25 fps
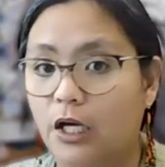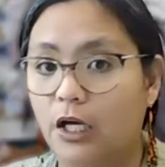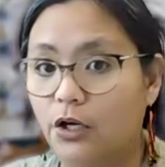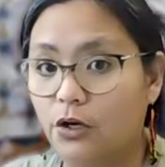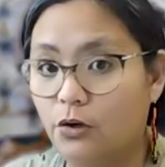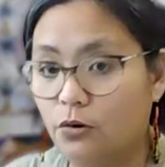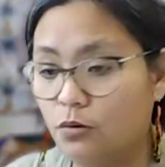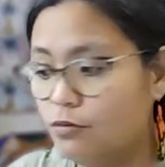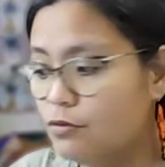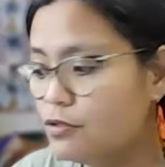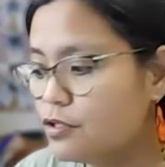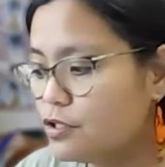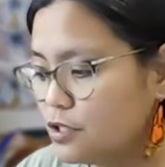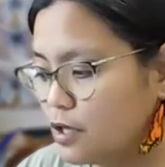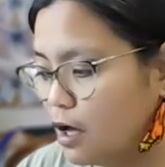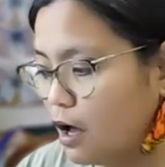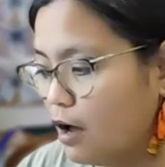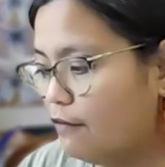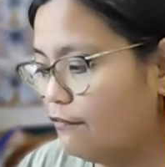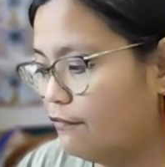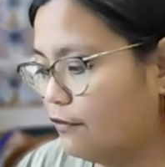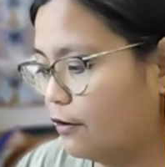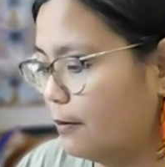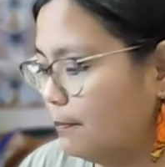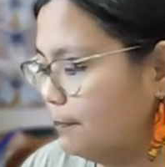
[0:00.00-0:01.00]
use
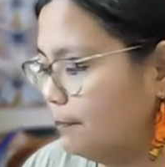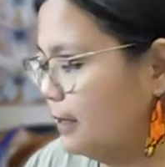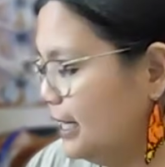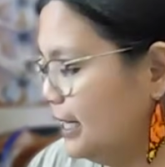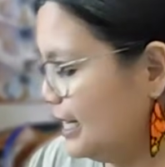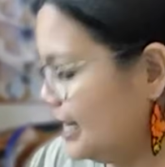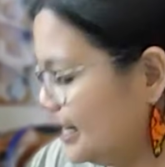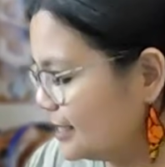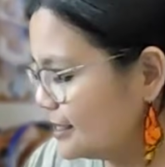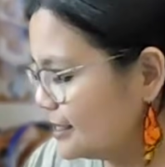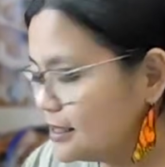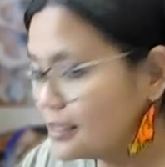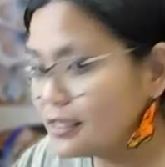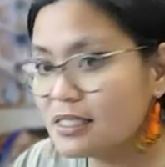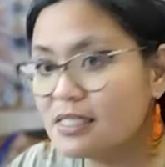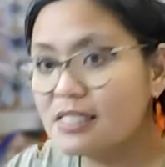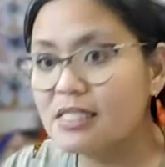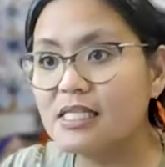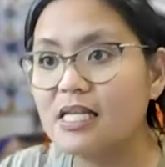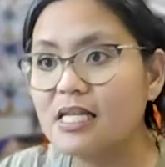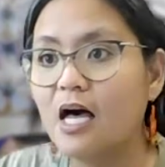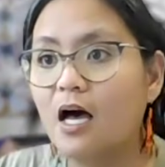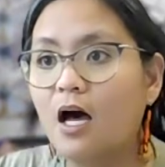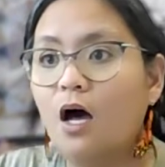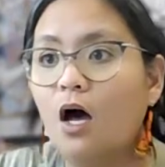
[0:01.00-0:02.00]
of our
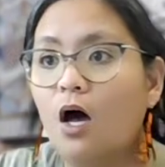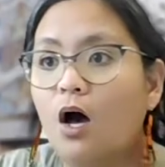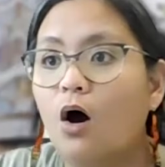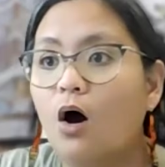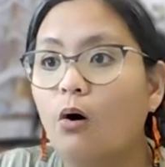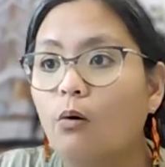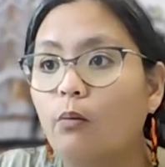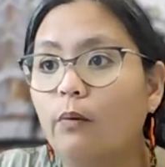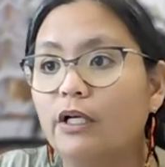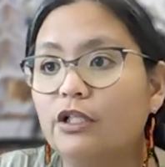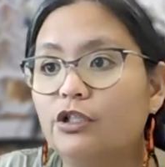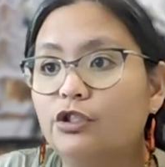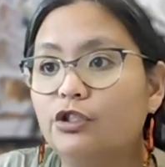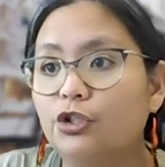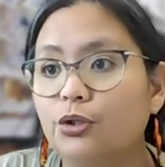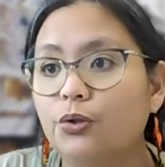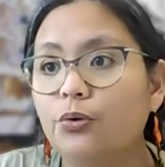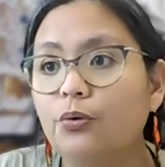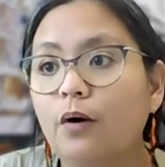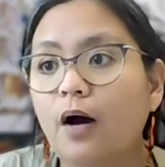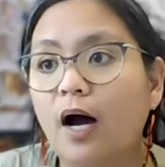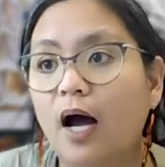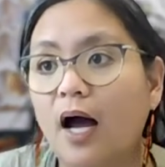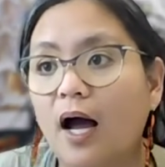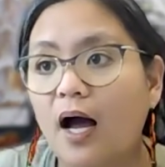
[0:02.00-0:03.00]
plants. We
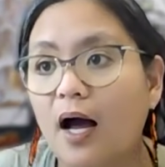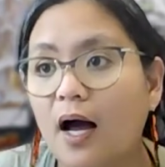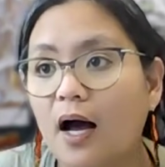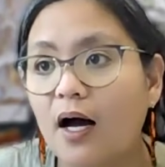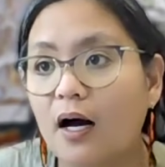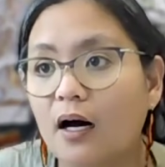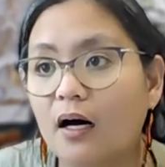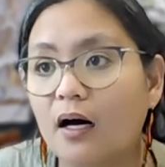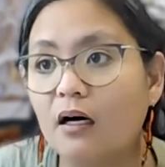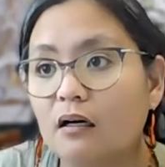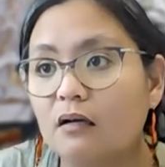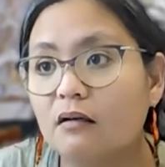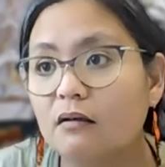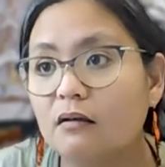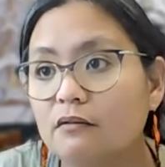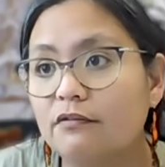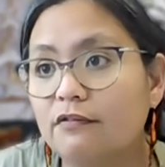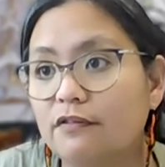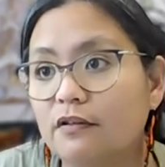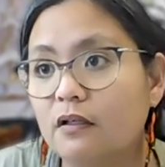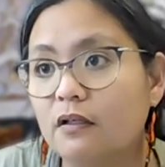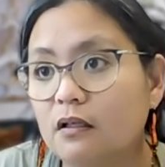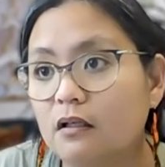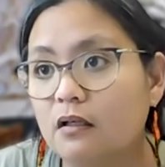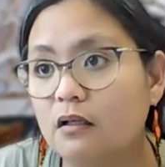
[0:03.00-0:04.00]
do
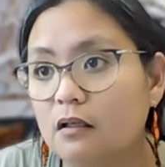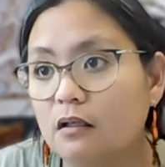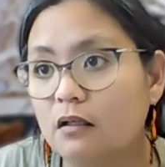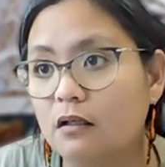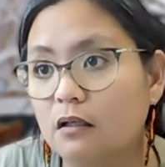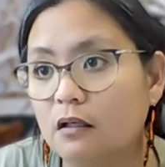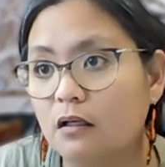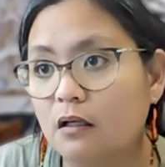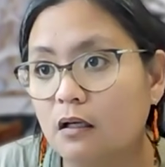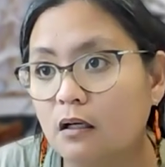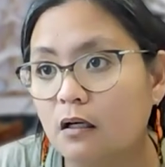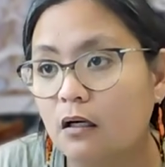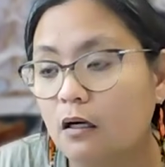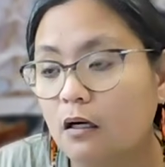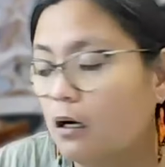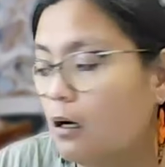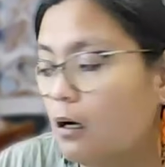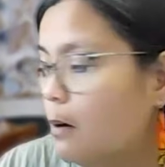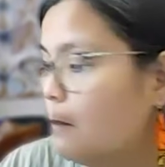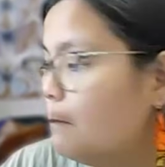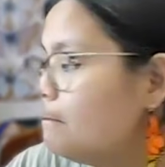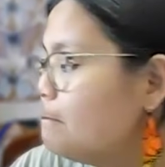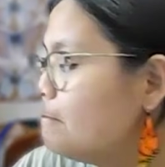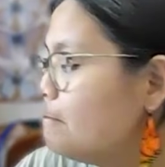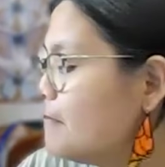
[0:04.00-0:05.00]
have
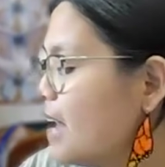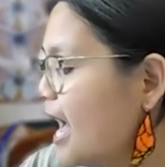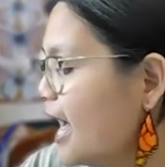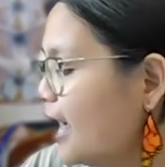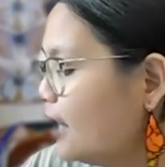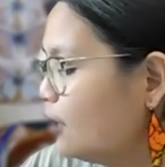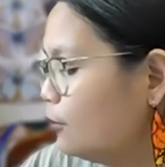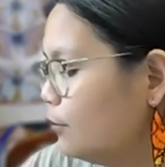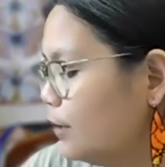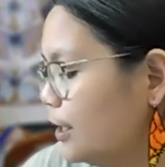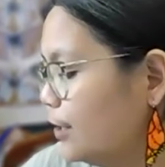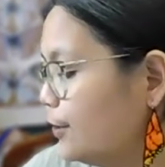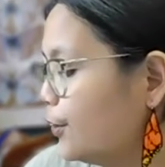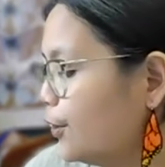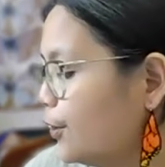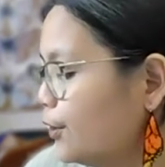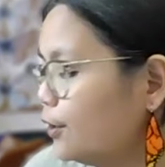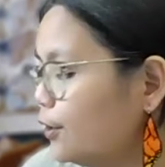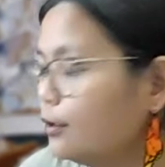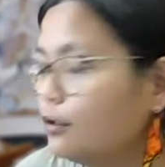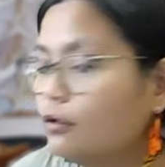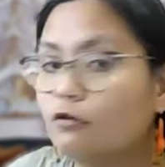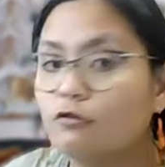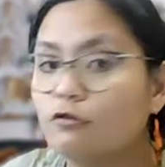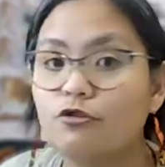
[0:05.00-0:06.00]
Matt
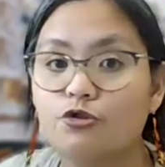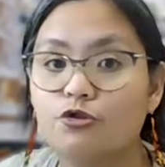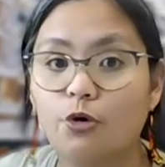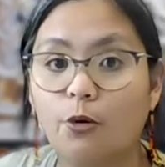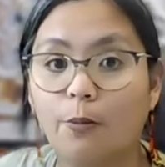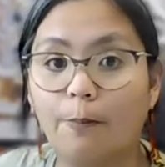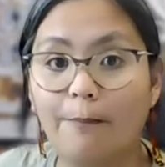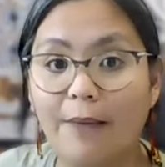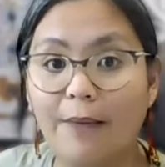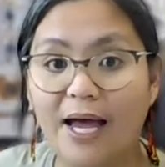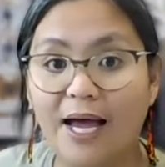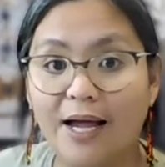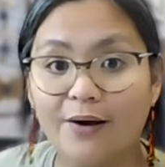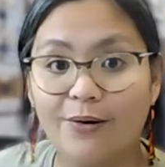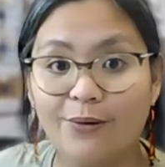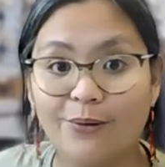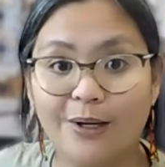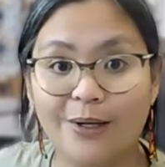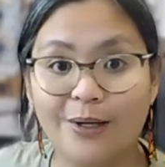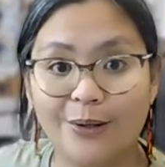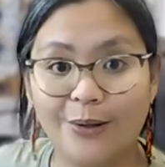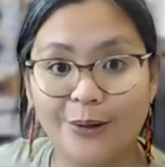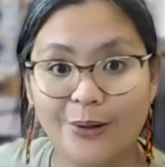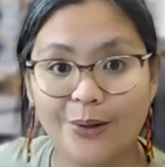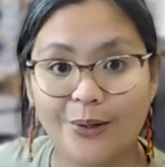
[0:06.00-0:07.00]
Ritter. So Matt
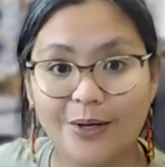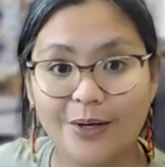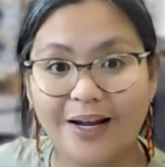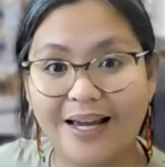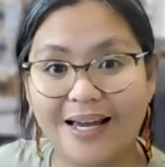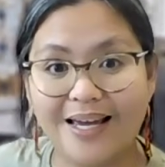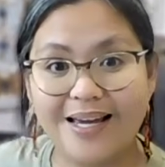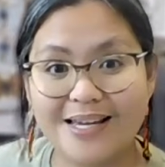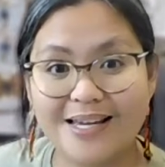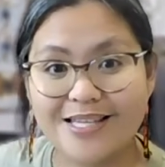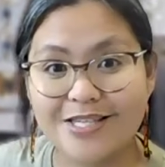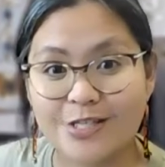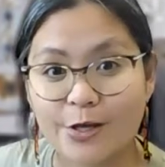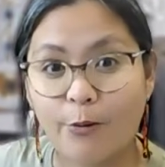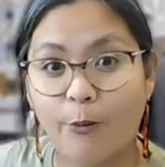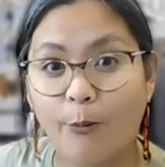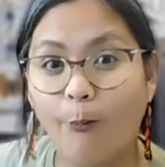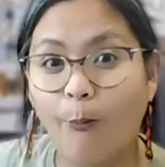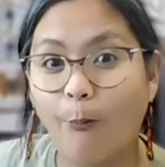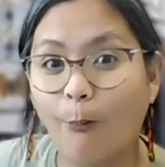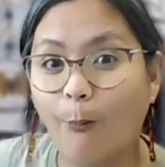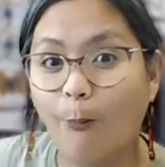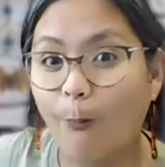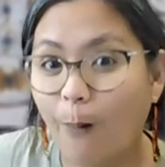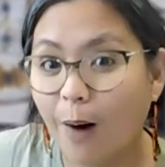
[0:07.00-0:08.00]
Ritter is
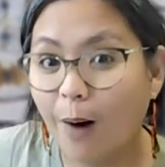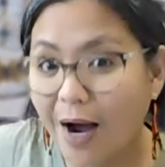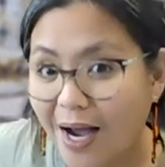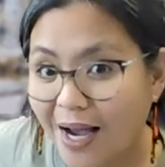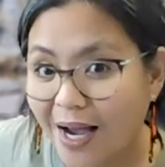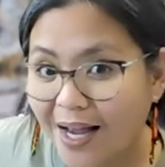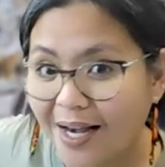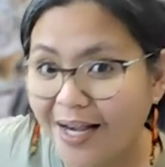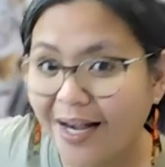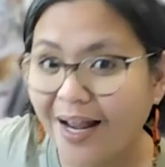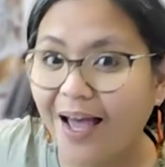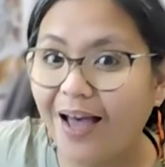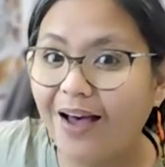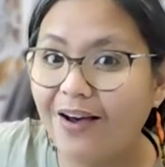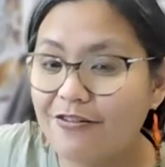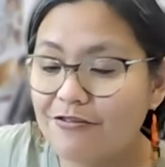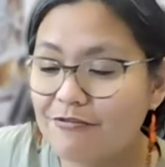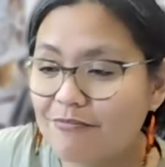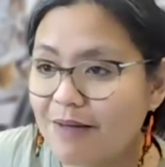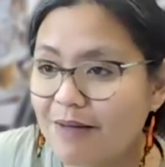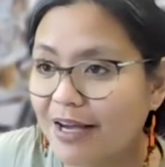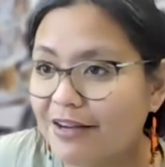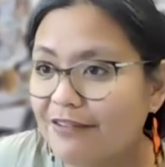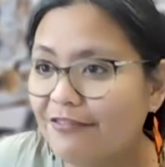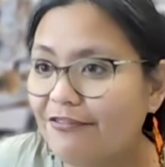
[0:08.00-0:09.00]
one of
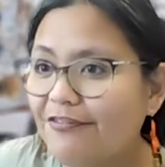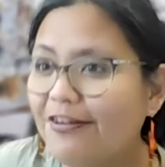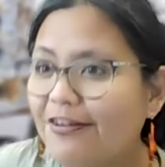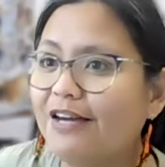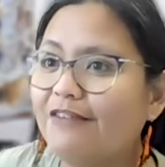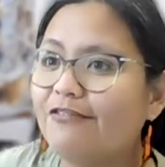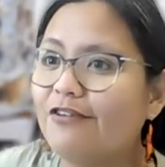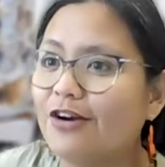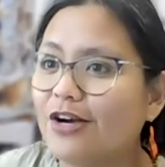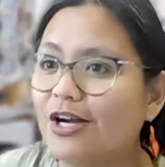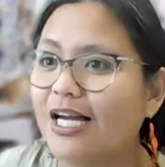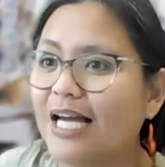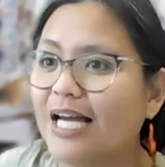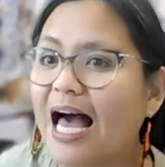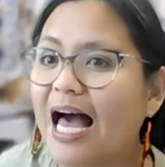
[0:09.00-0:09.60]
my favorite